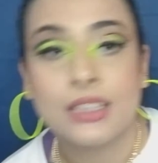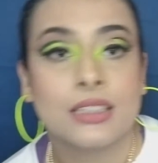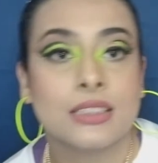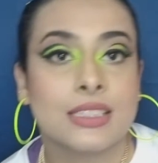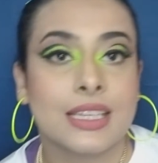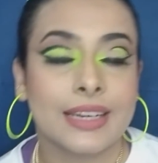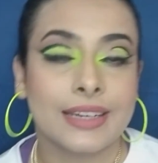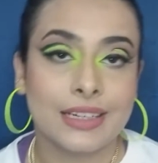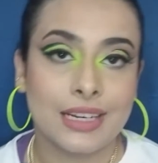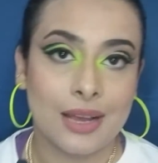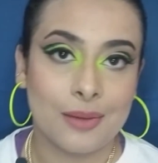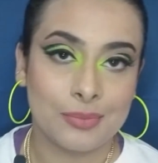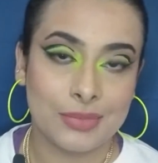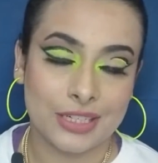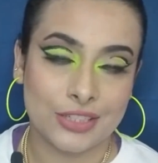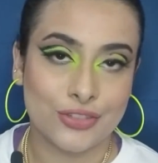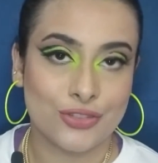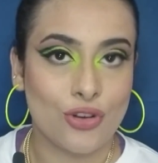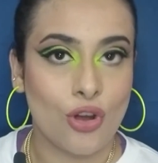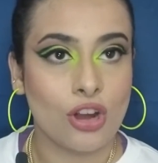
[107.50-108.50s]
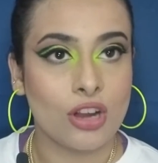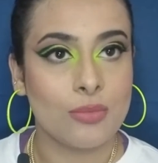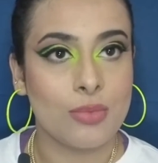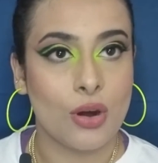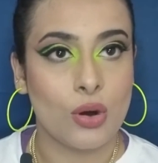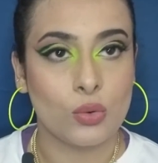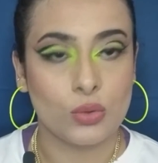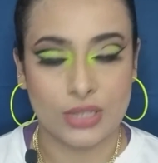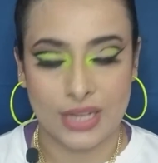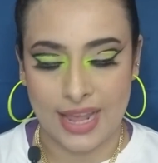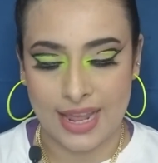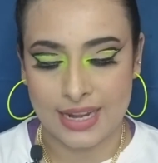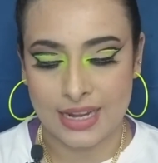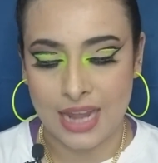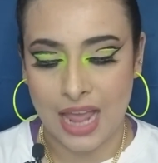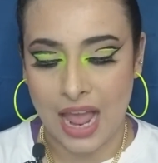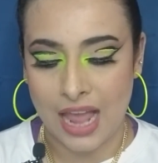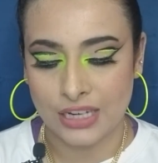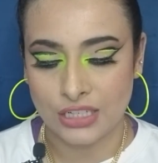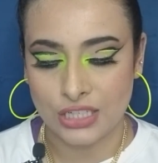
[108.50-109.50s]
Second up, let's talk about an
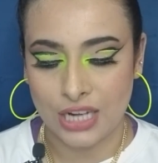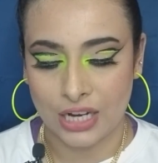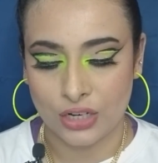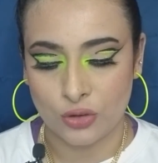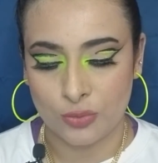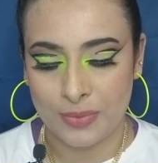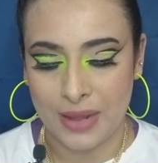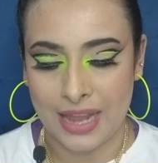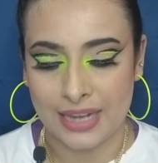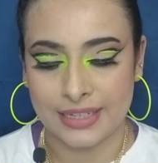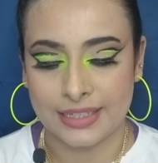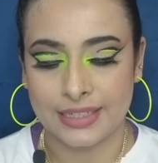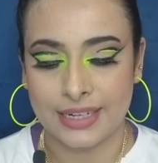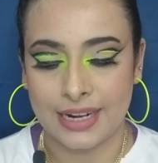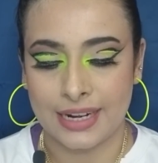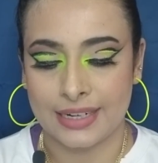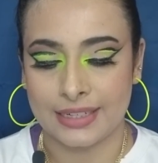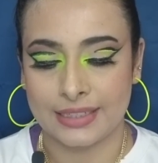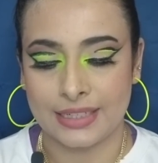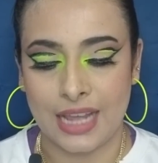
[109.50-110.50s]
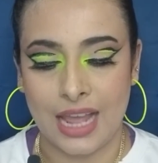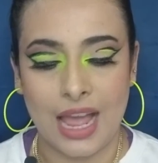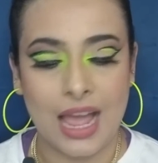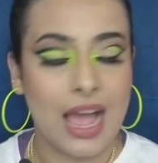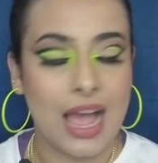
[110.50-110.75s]
eyeshadow palette, and I